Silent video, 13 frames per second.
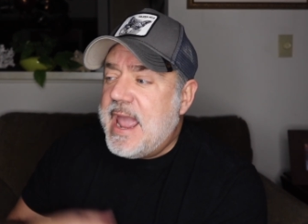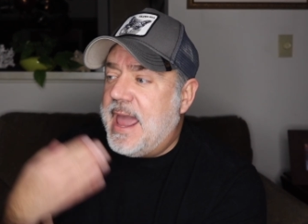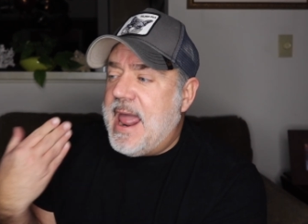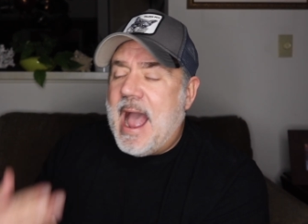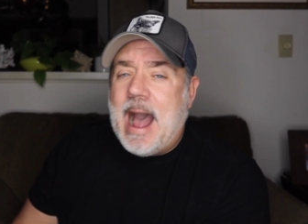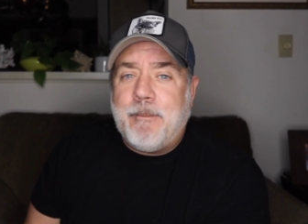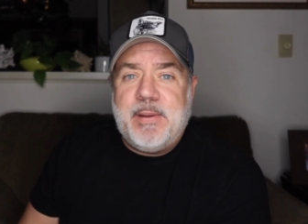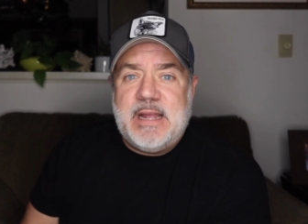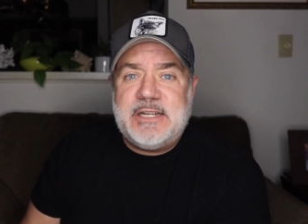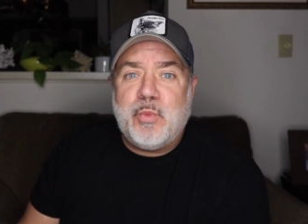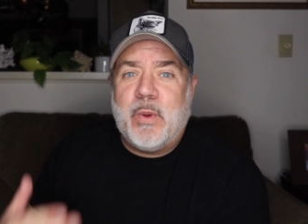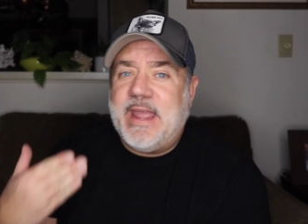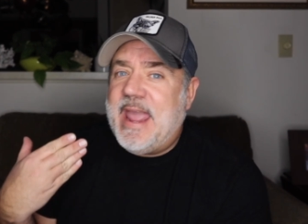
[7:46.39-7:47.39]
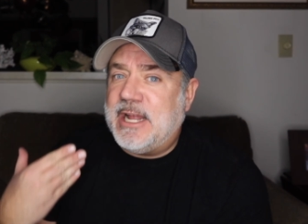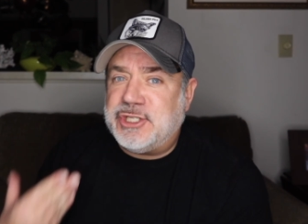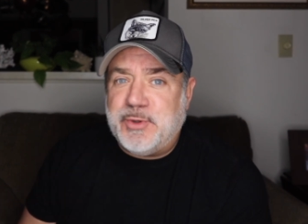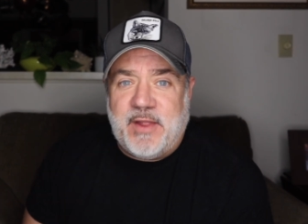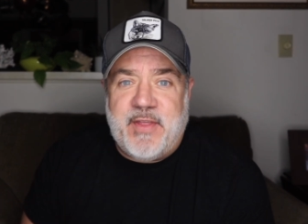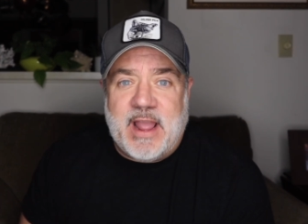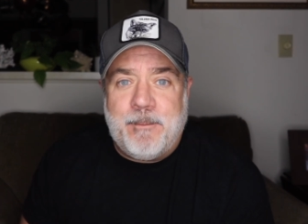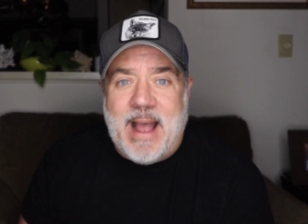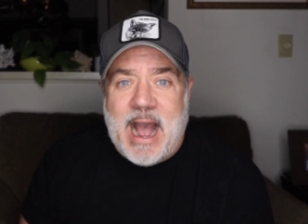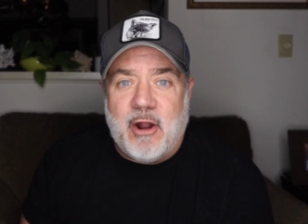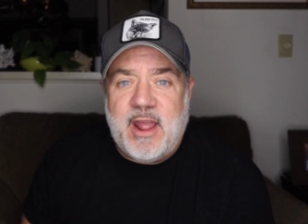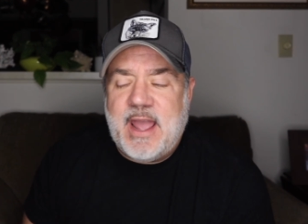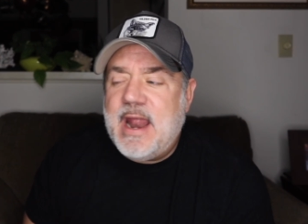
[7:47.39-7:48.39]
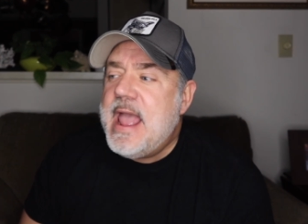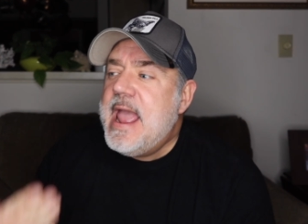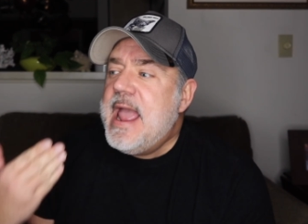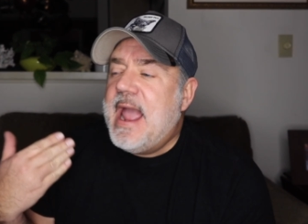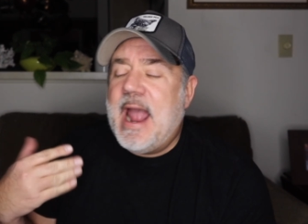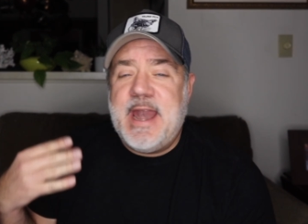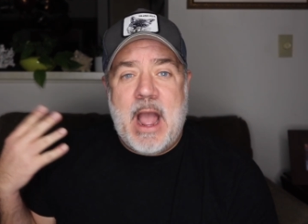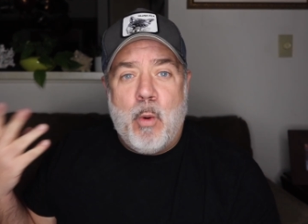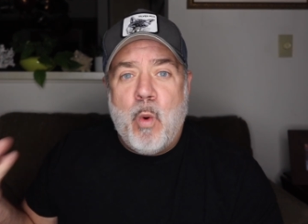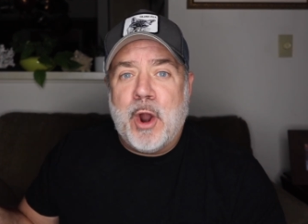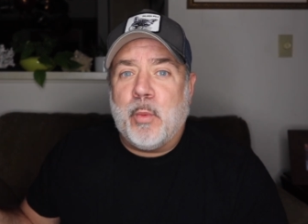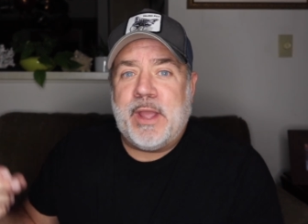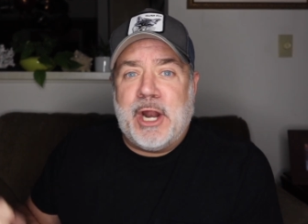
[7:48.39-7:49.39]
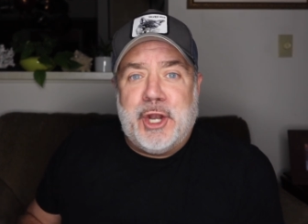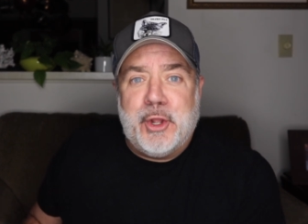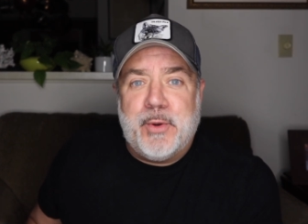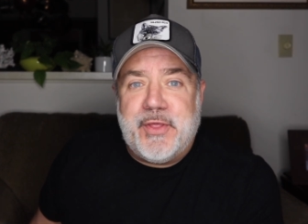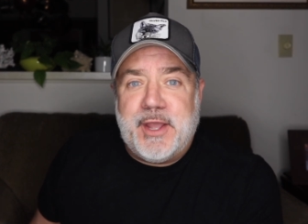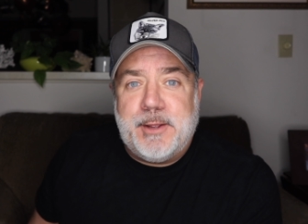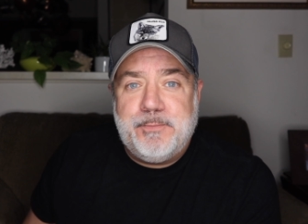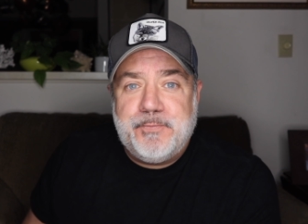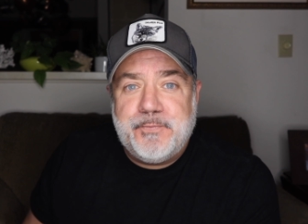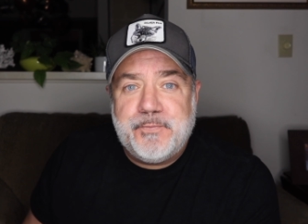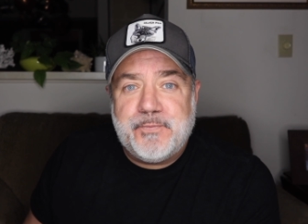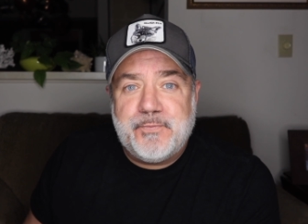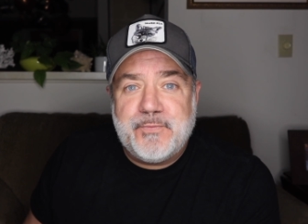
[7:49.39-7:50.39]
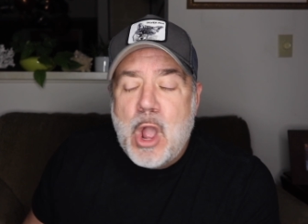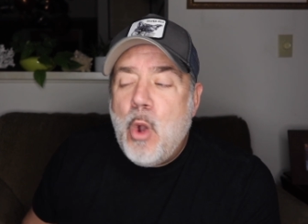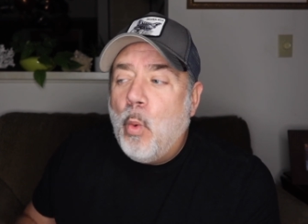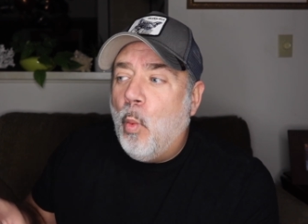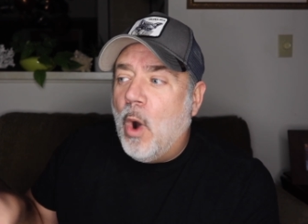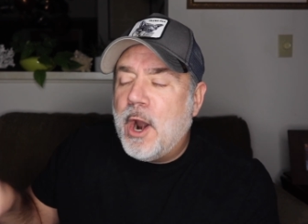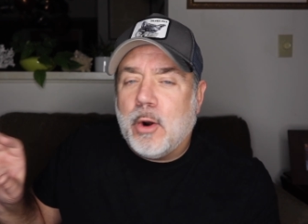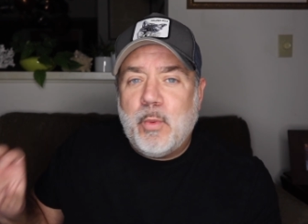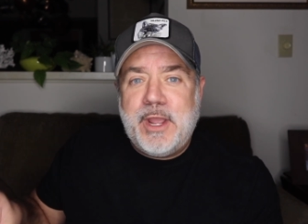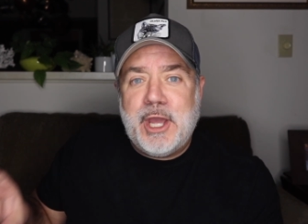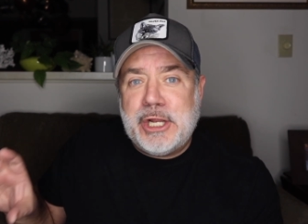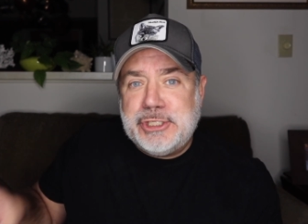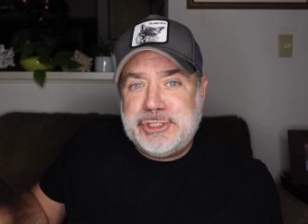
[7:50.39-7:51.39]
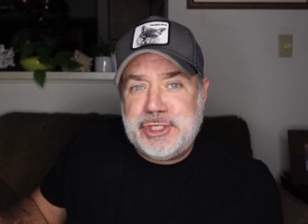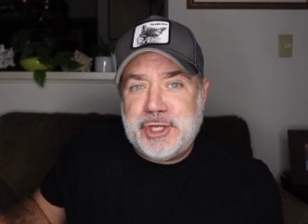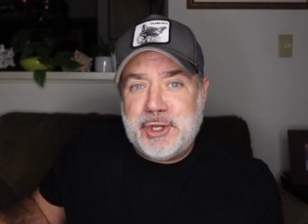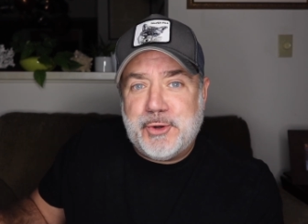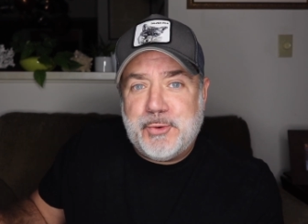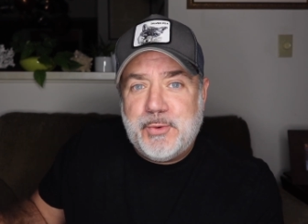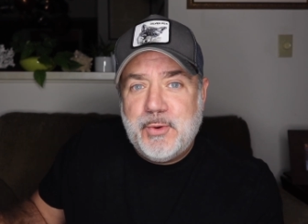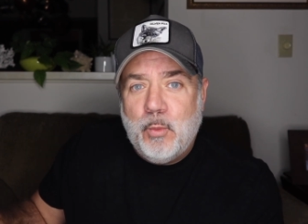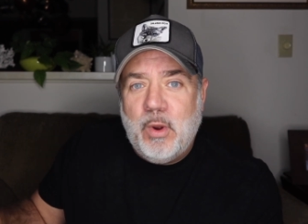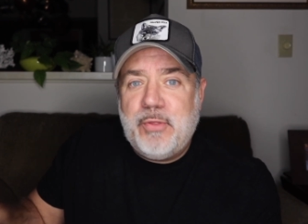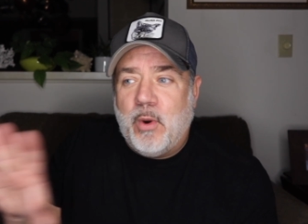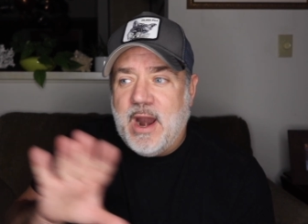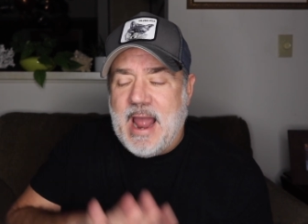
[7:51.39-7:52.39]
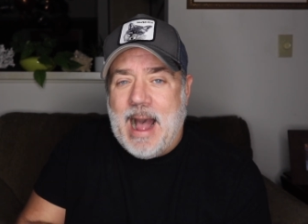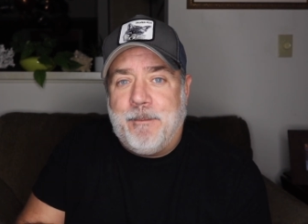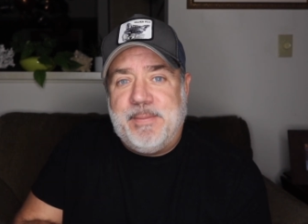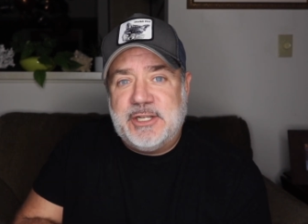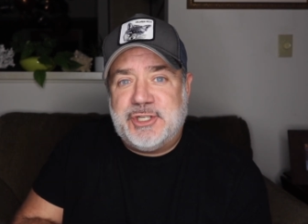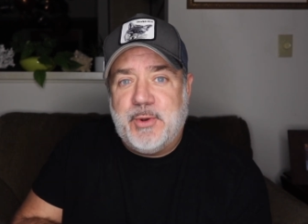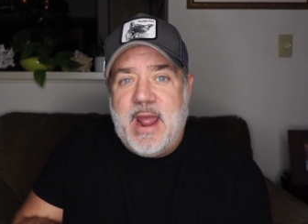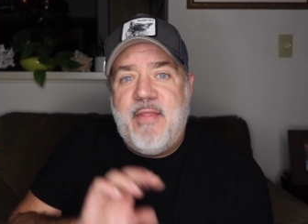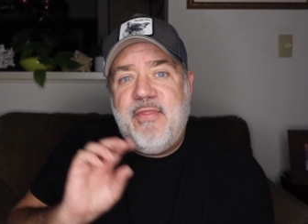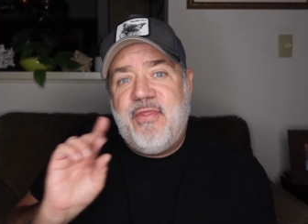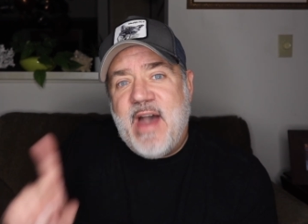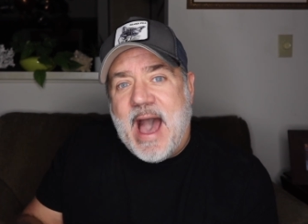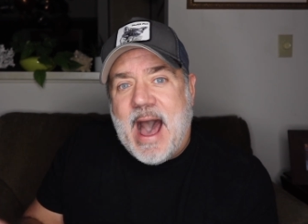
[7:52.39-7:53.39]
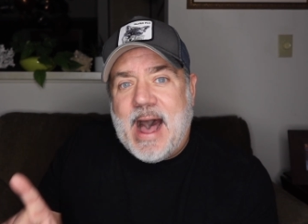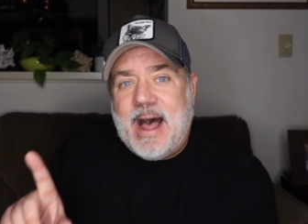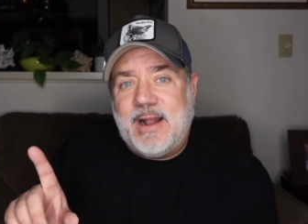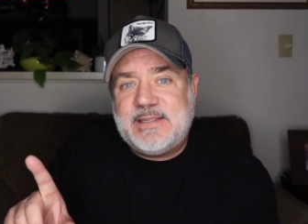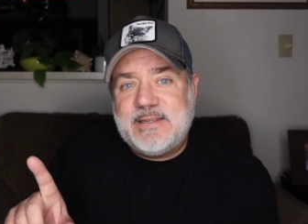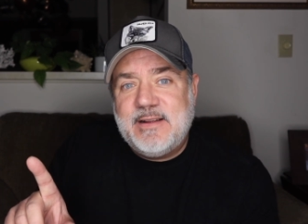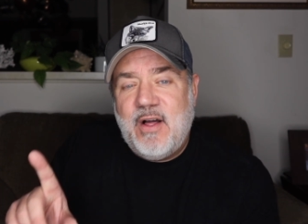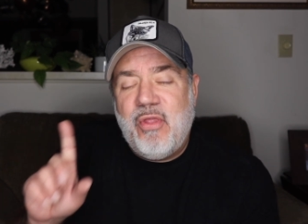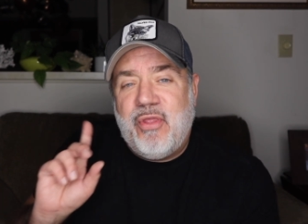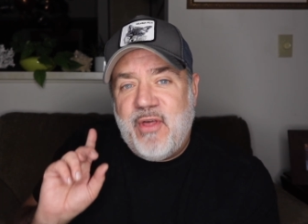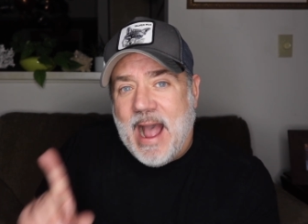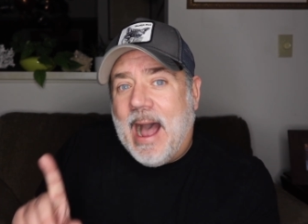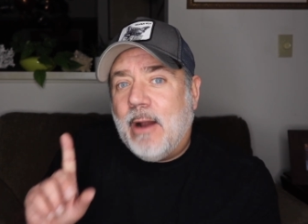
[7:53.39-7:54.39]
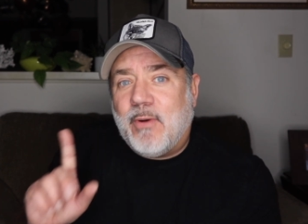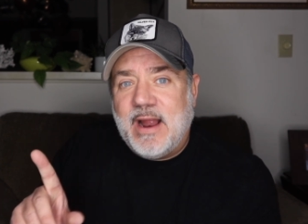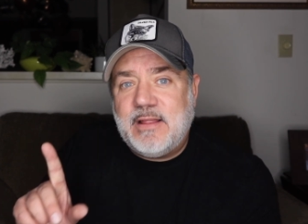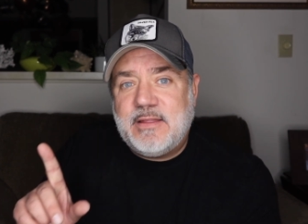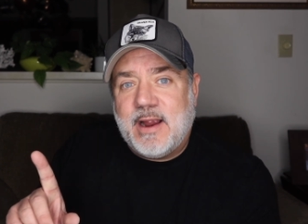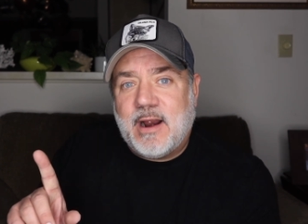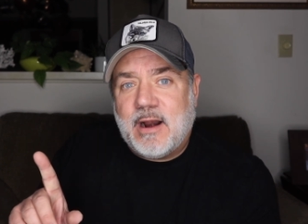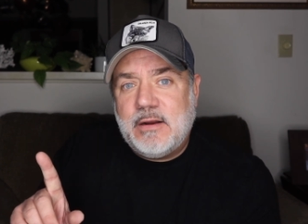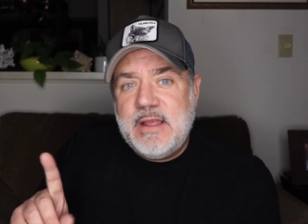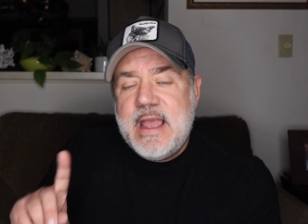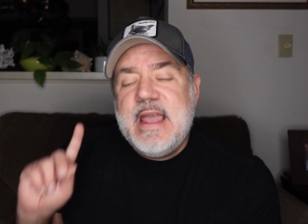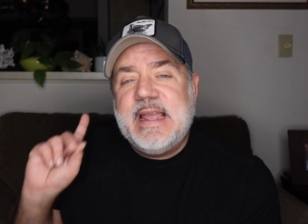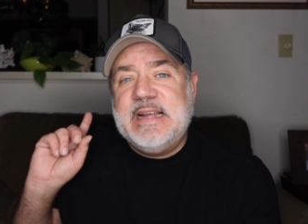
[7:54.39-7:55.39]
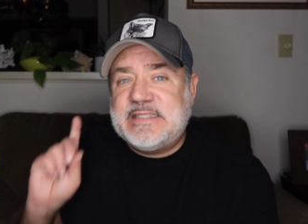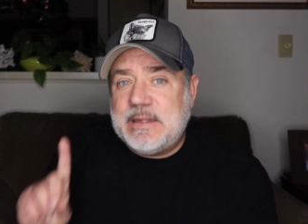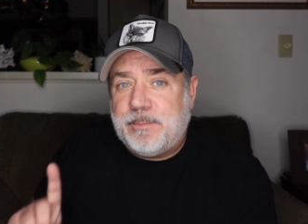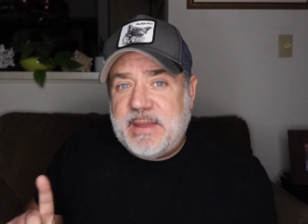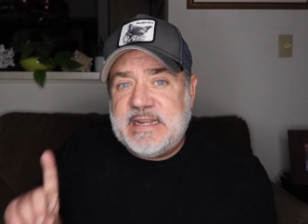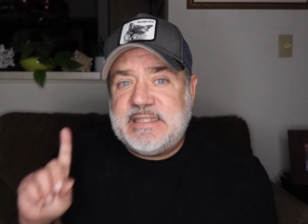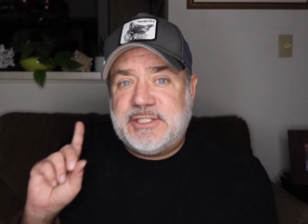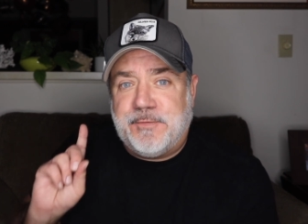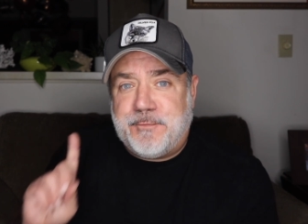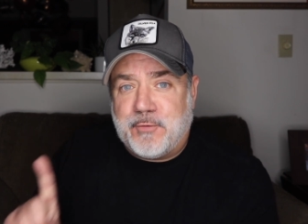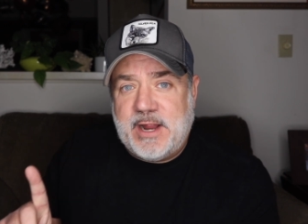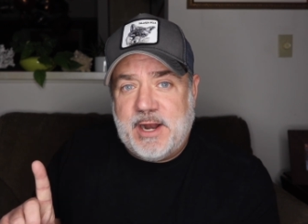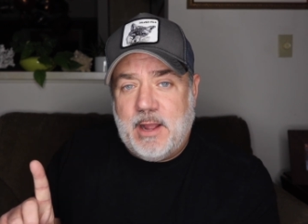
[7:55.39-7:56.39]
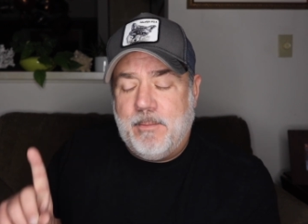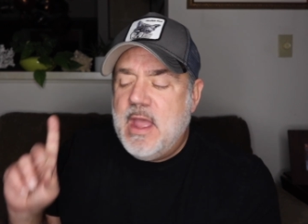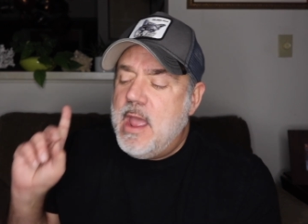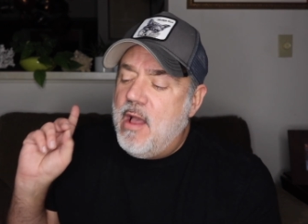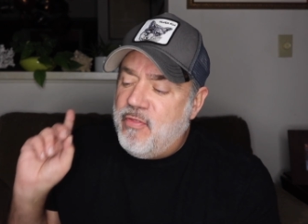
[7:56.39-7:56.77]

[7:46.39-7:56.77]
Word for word: It happened, we can't do anything about it, and now what are we going to do with it? What are we going to do with what happened to it? And that, that right there is the piece to freedom.